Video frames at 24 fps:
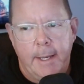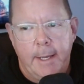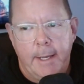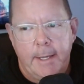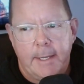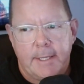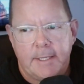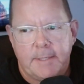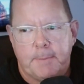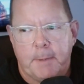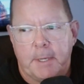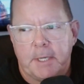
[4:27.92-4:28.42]

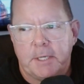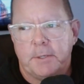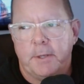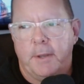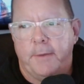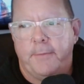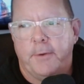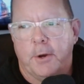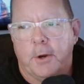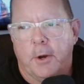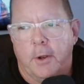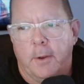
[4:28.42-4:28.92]
especially
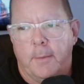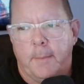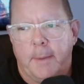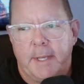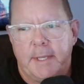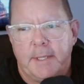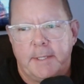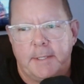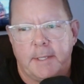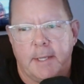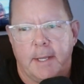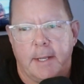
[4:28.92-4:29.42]
if you're going to be
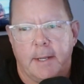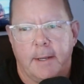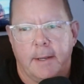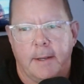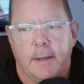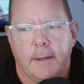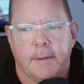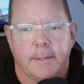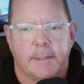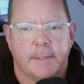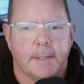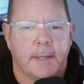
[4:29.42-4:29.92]

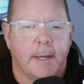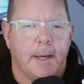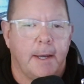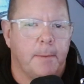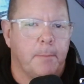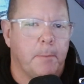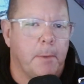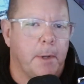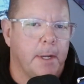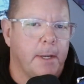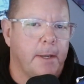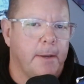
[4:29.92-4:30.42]
setting aside
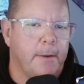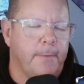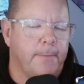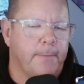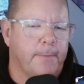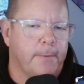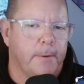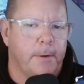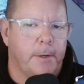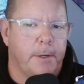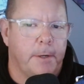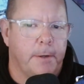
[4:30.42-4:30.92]
money
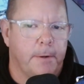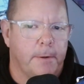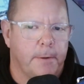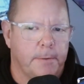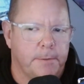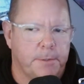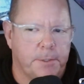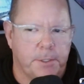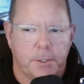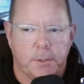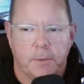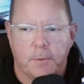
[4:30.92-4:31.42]
for your
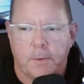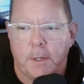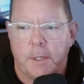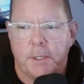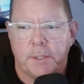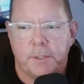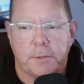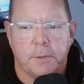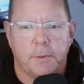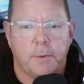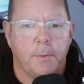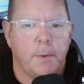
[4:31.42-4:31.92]

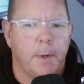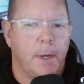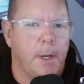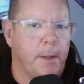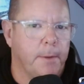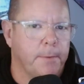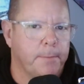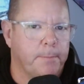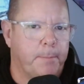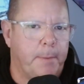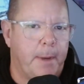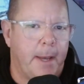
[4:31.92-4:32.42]
generational
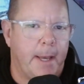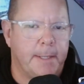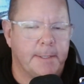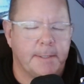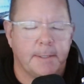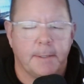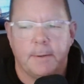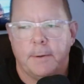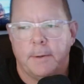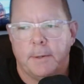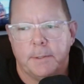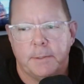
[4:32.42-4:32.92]
wealth,
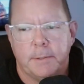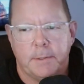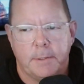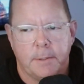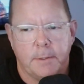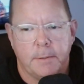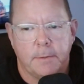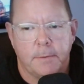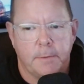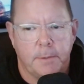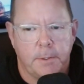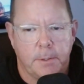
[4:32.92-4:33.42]
passing on to
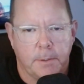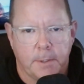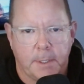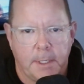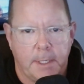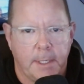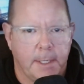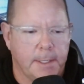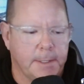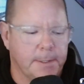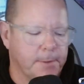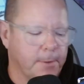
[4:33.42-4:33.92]
your
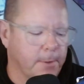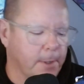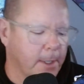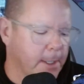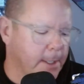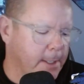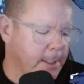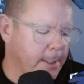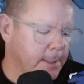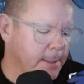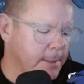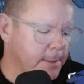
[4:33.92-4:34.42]
kids,
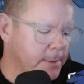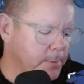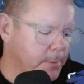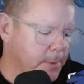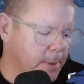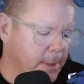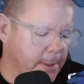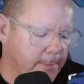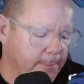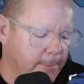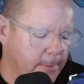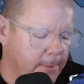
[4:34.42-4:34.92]
grandkids,
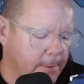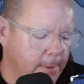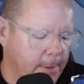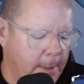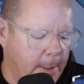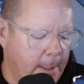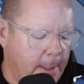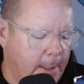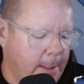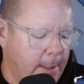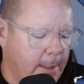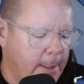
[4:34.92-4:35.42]
whatever.
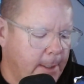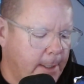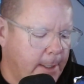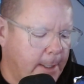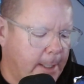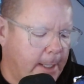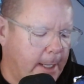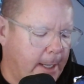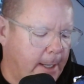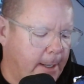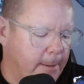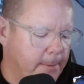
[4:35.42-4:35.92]

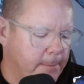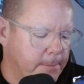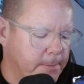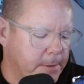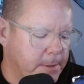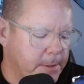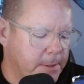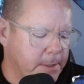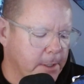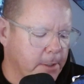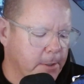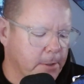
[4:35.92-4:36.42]

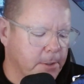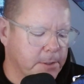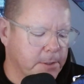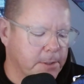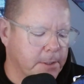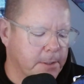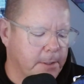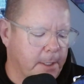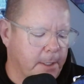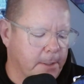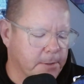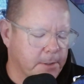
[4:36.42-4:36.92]
So
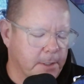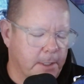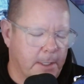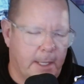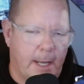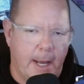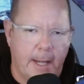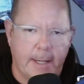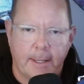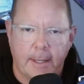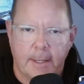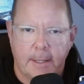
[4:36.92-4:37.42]
there's a
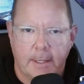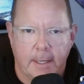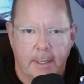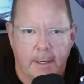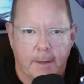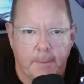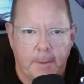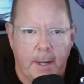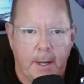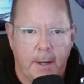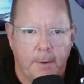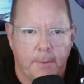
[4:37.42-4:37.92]
lot to think
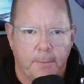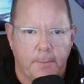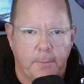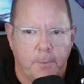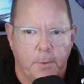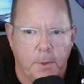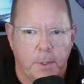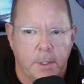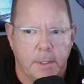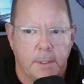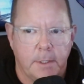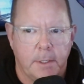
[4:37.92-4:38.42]
about
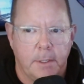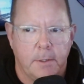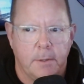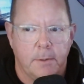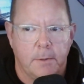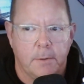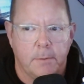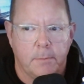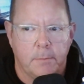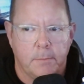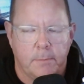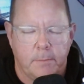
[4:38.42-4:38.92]
when
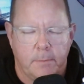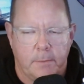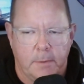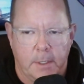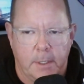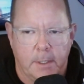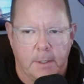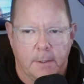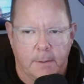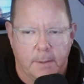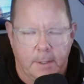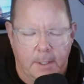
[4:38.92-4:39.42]
you
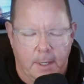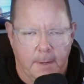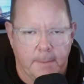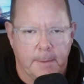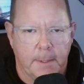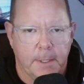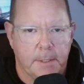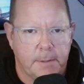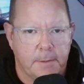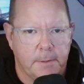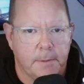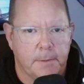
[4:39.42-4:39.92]
come
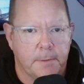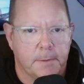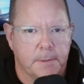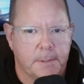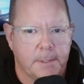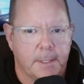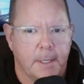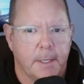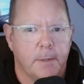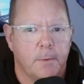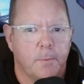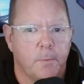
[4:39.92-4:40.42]
into
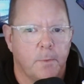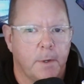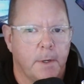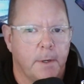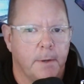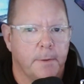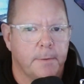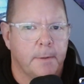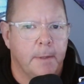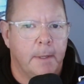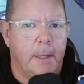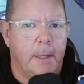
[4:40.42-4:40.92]
sudden wealth.